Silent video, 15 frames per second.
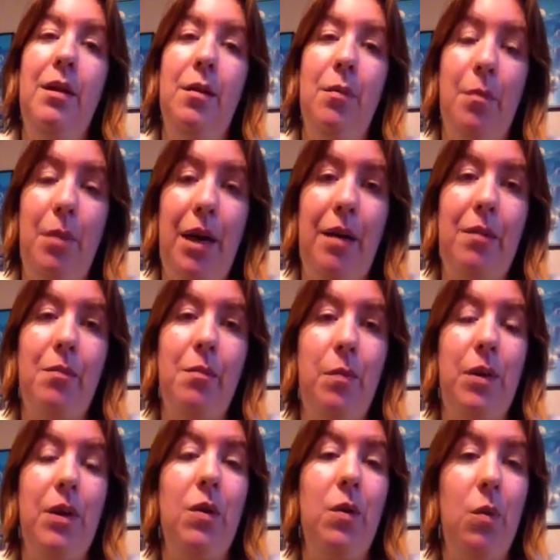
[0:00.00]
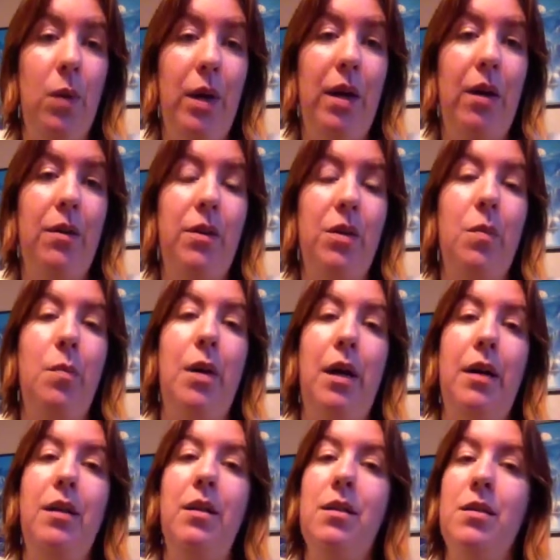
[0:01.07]
But be aware that your
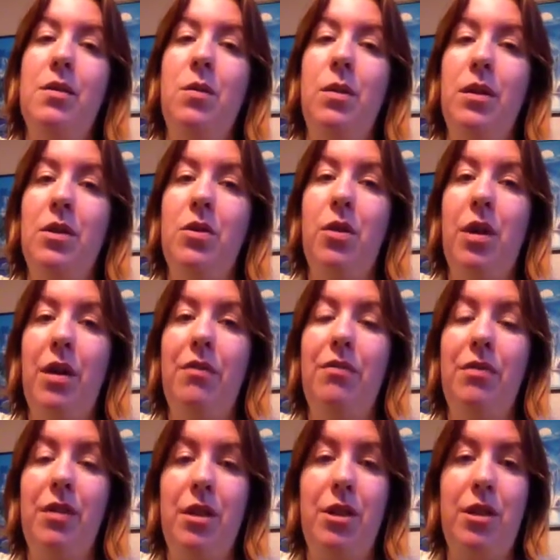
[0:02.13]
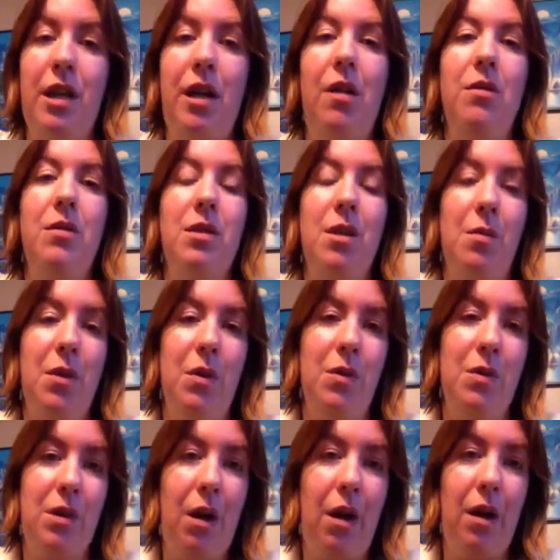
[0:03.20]
body is going to try to flush out some of those
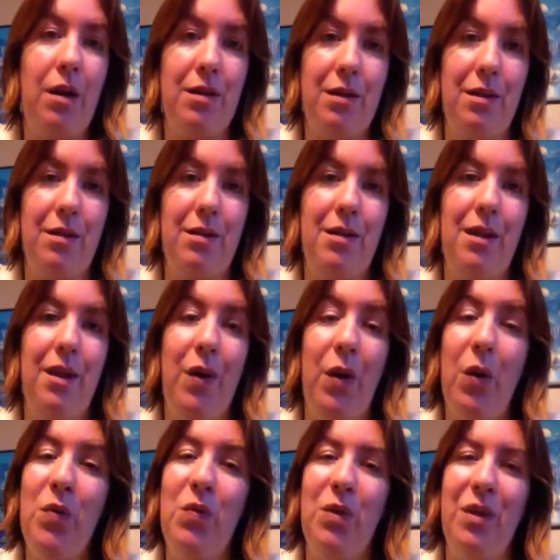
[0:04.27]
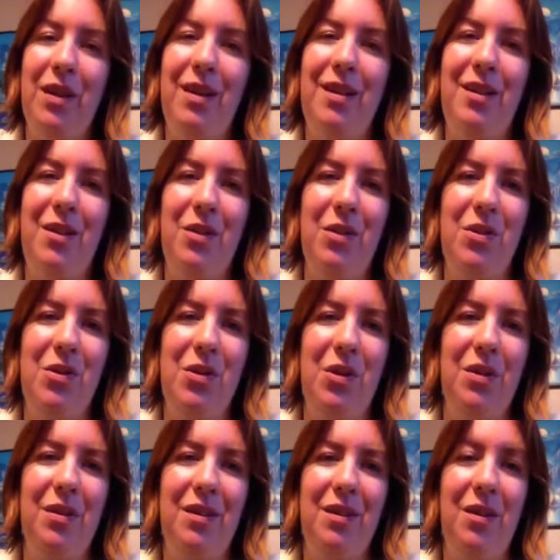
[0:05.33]
toxins that hopefully you did your
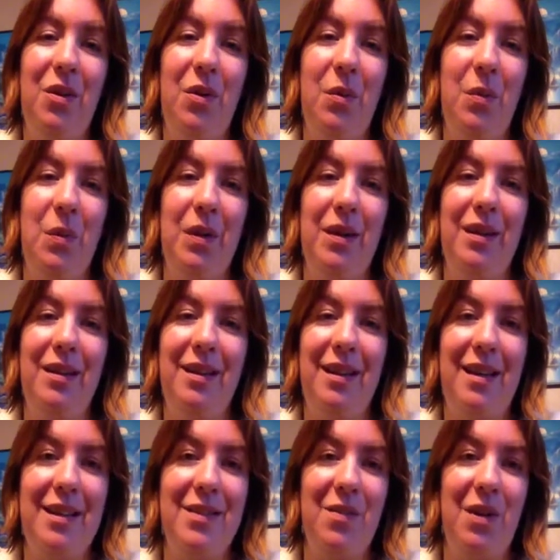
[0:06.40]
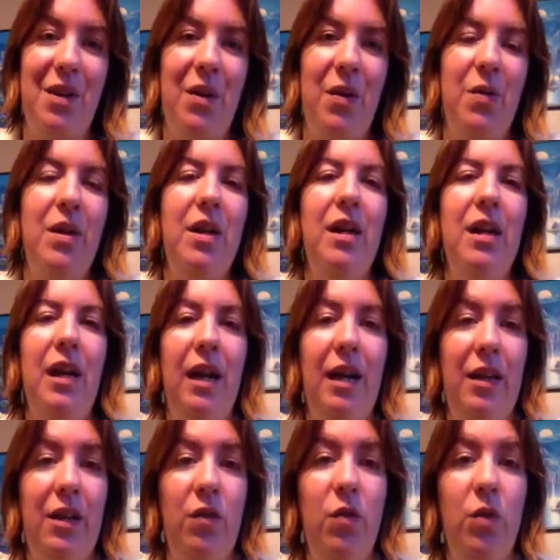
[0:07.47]
homework in the last video and
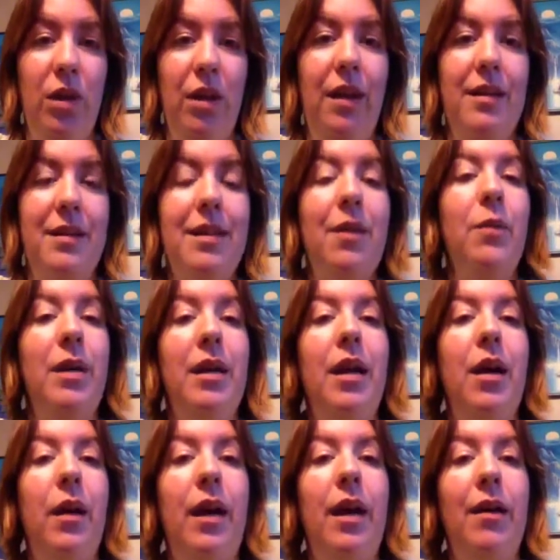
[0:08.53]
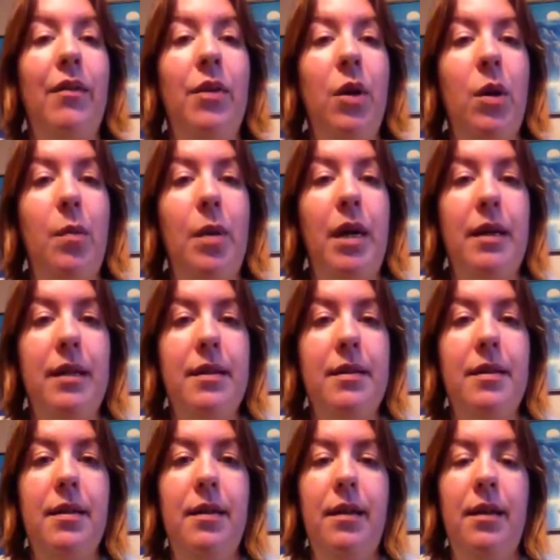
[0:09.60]
you've realized that we now have in our bodies.
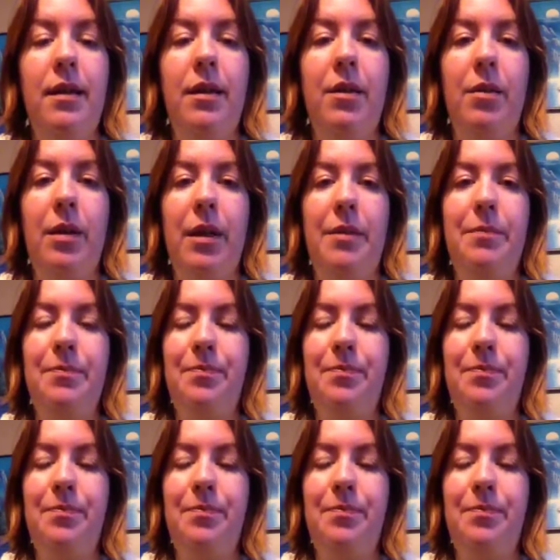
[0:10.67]
Okay?